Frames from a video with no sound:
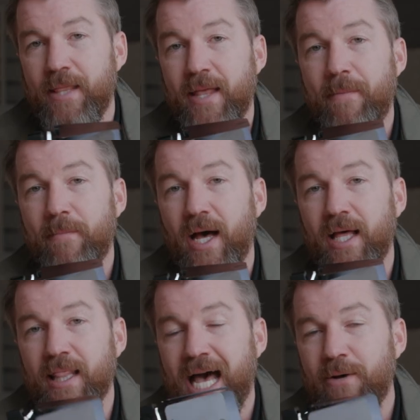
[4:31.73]
And that
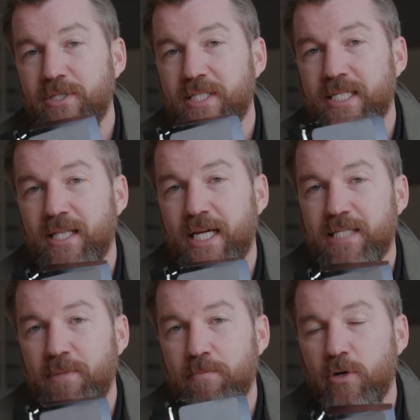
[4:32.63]
allows this light
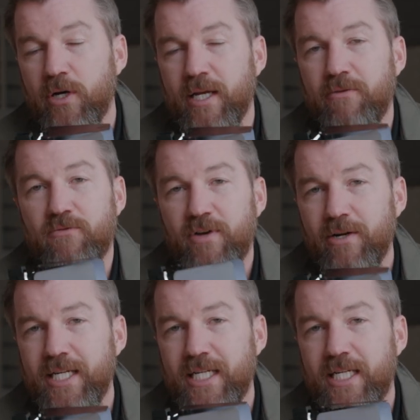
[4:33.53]
to be put in
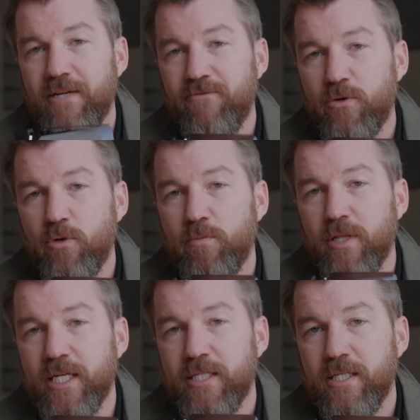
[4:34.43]
very difficult
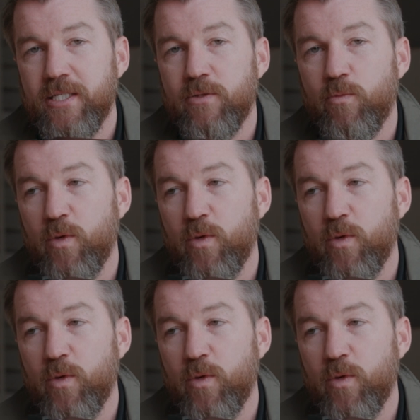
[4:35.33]
places